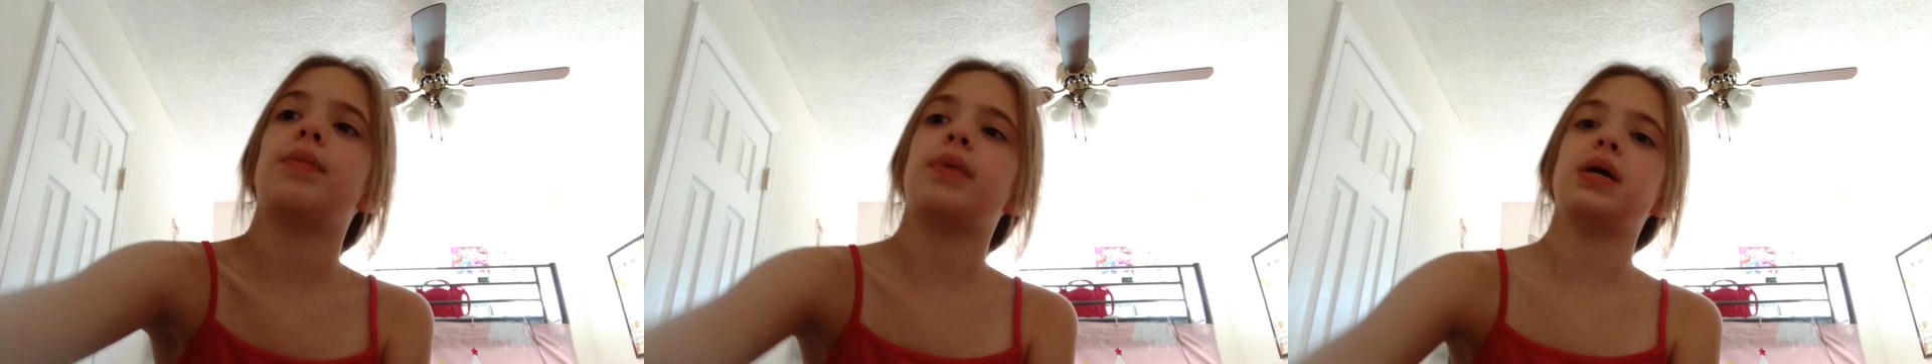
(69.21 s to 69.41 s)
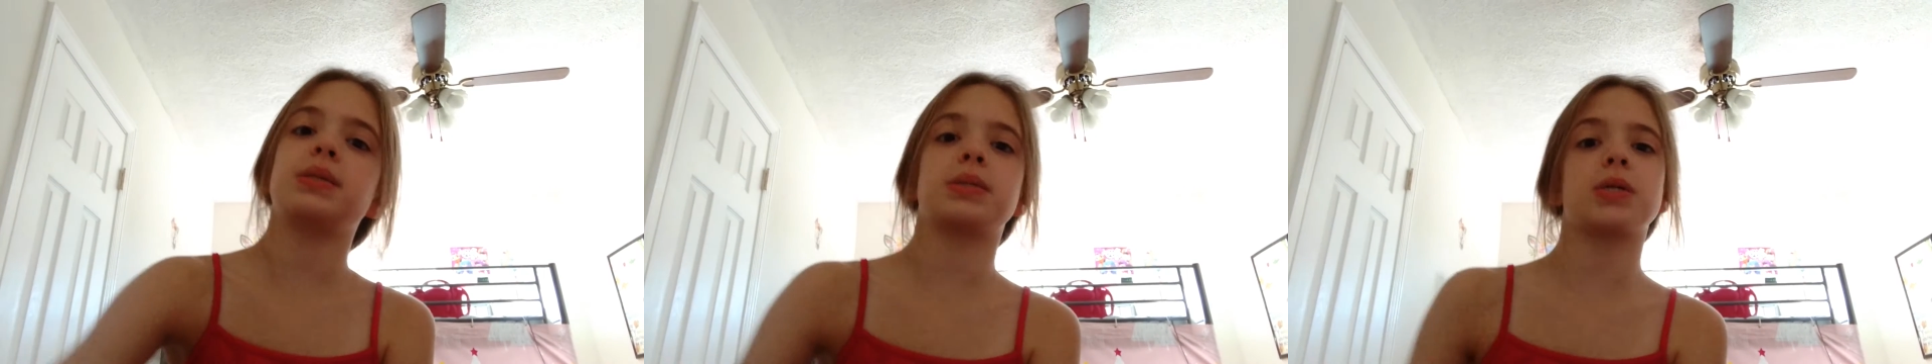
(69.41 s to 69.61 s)
I
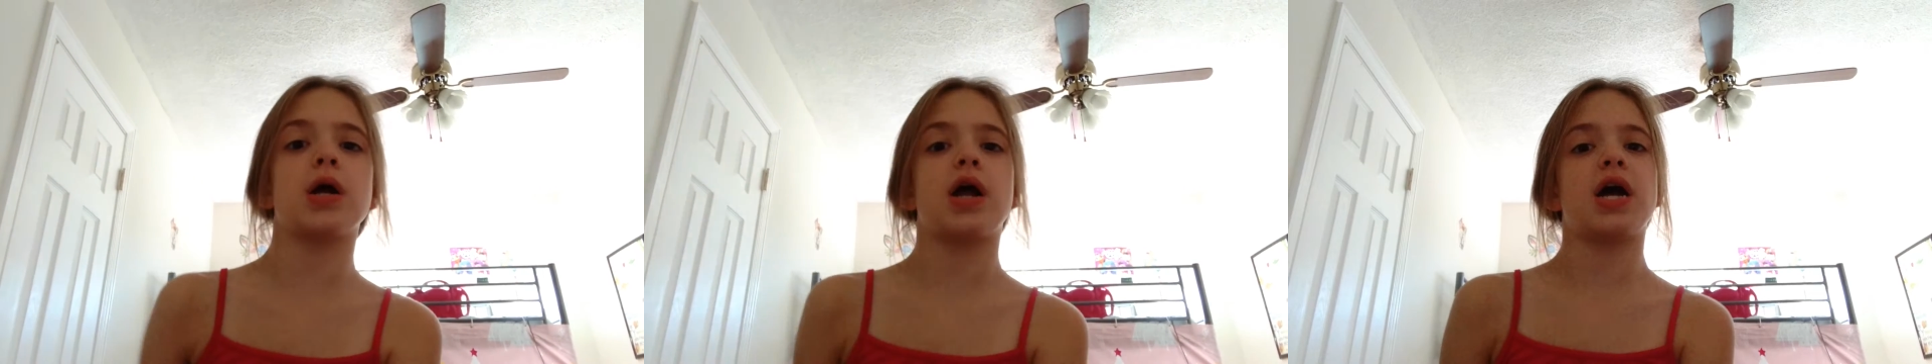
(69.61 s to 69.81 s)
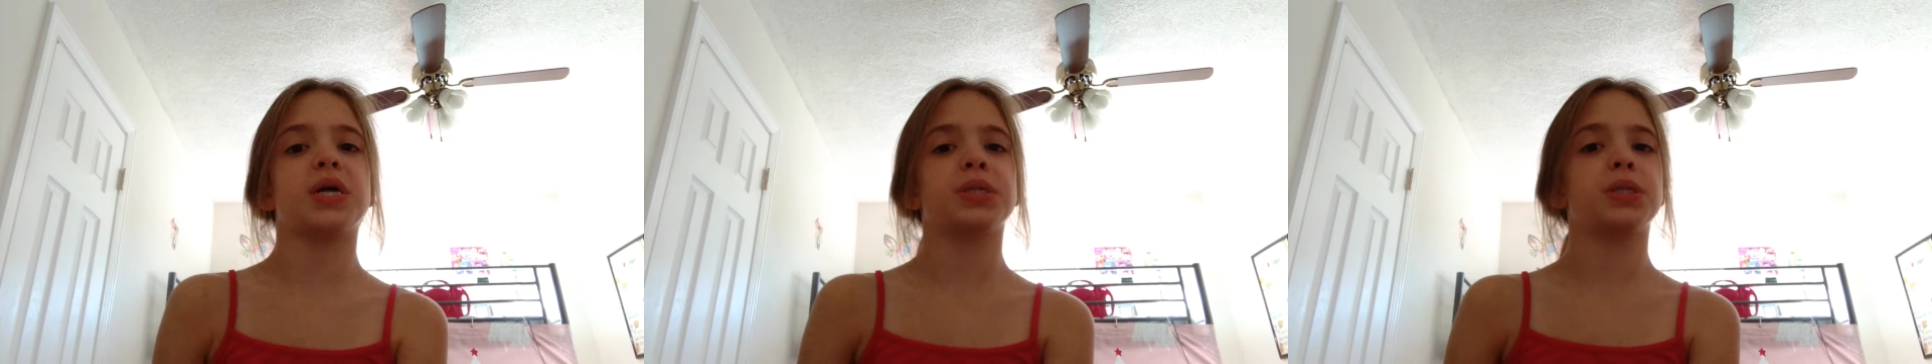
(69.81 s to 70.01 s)
might
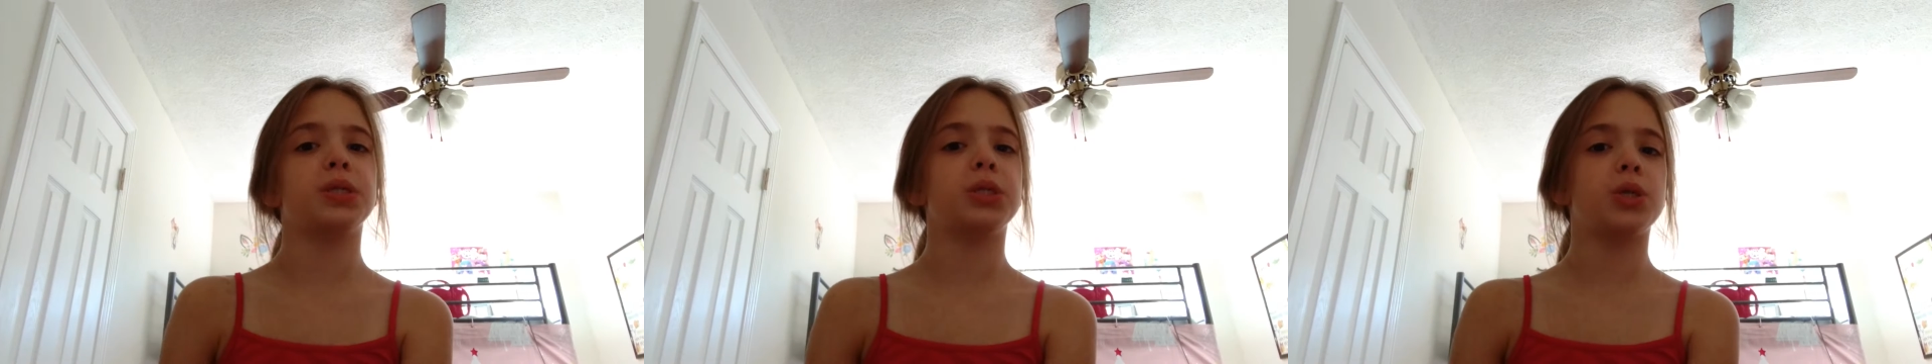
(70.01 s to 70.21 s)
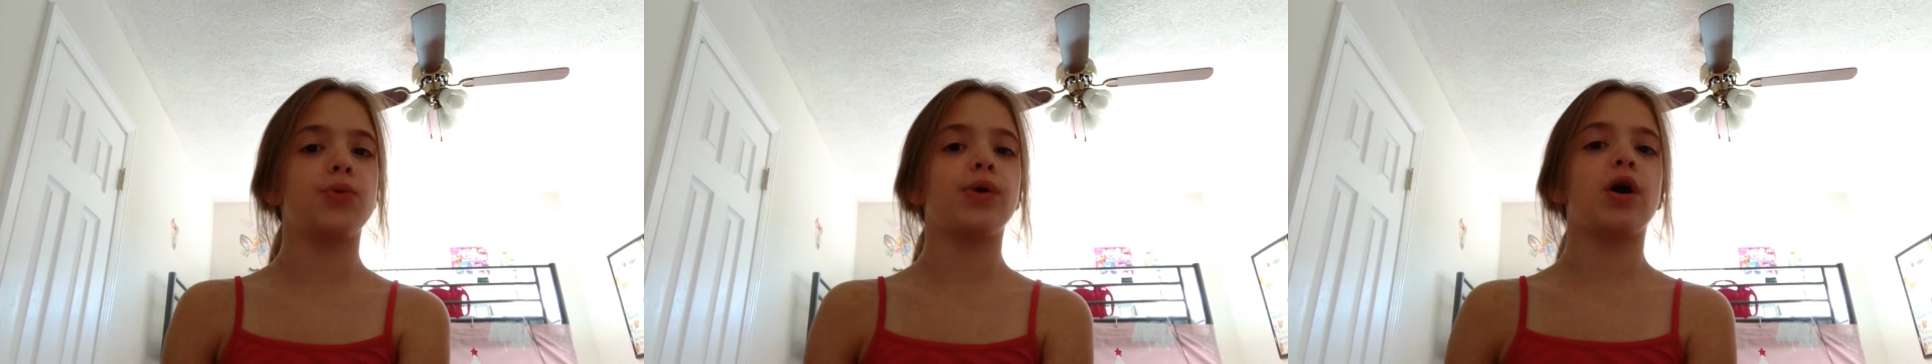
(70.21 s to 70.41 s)
start
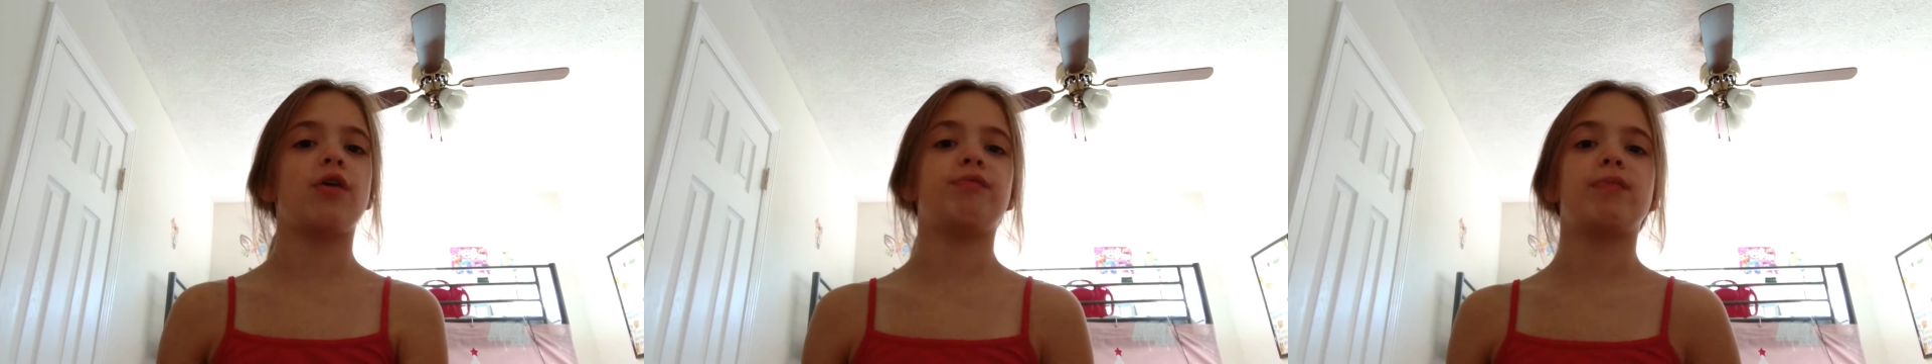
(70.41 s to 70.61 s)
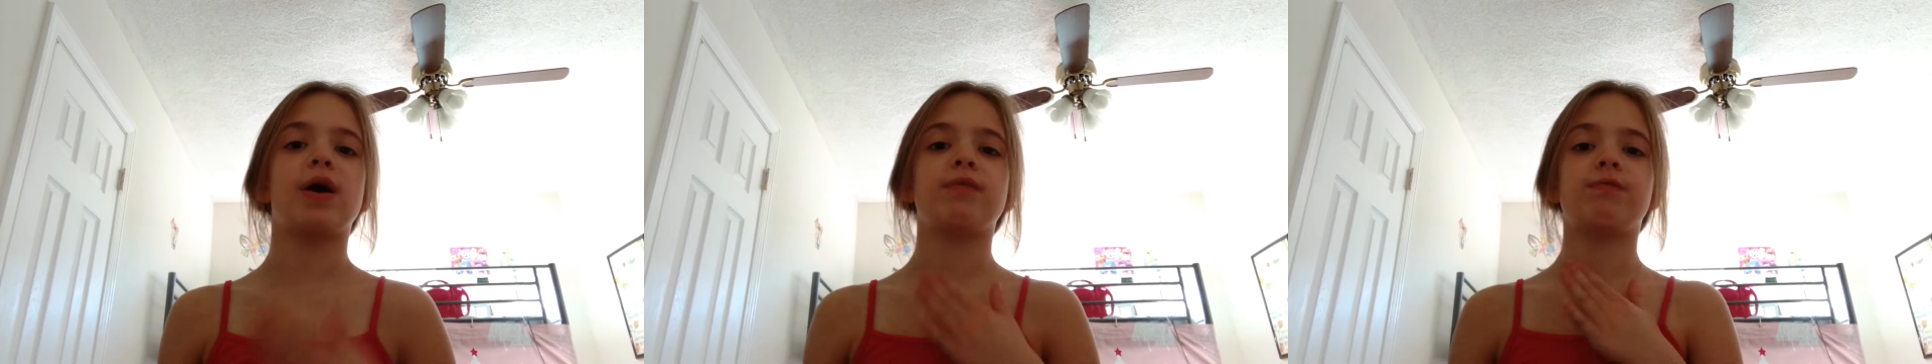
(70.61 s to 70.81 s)
actually showing
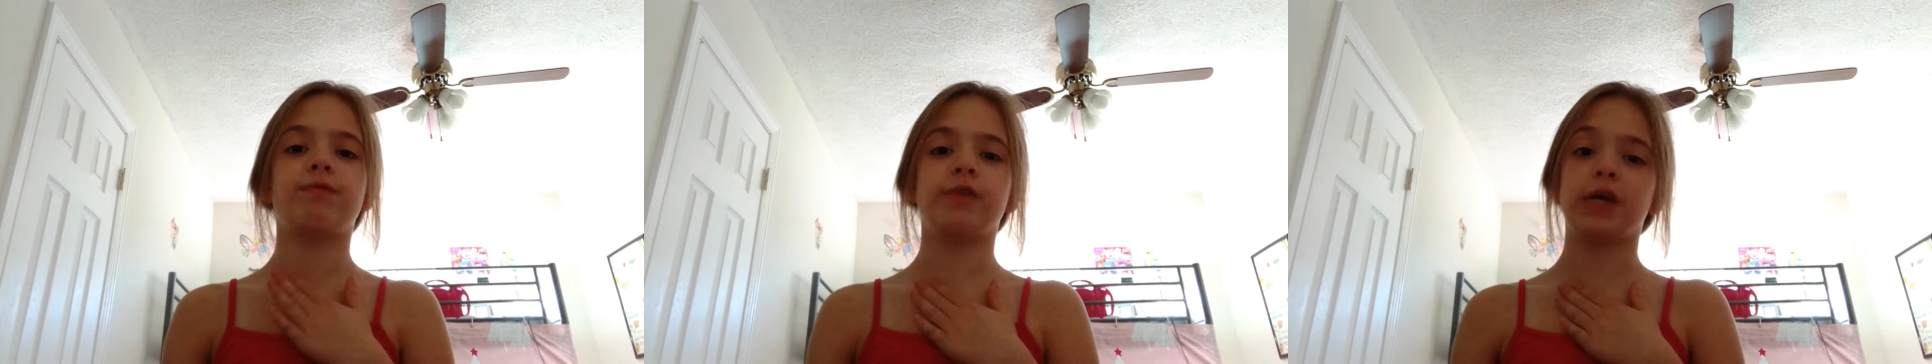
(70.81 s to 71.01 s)
off my